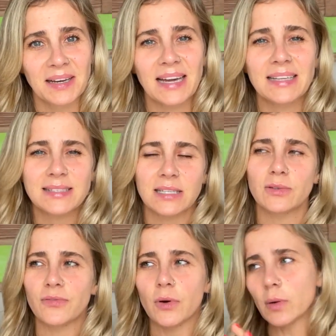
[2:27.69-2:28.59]
instead
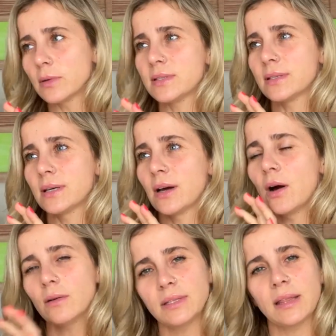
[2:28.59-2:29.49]
of focus
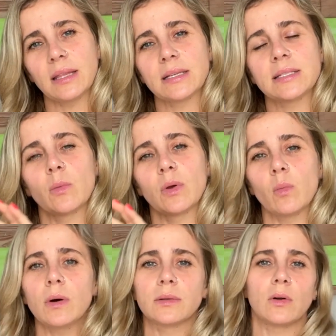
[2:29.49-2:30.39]
on the things that we
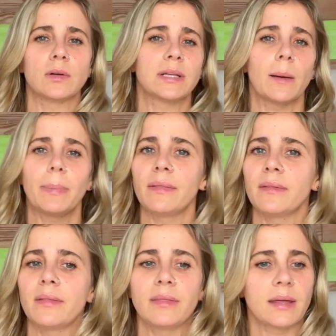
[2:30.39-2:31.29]
want all the
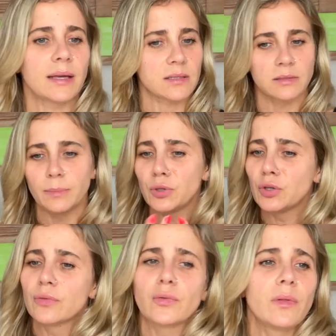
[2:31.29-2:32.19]
abundant things all the
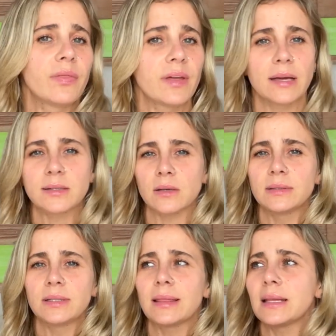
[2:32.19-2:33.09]
beautiful things on
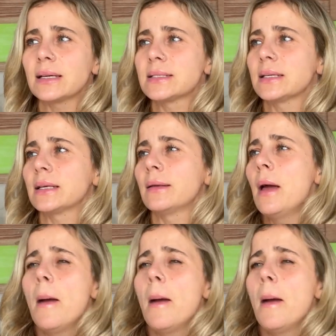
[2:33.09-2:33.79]
the things that uh,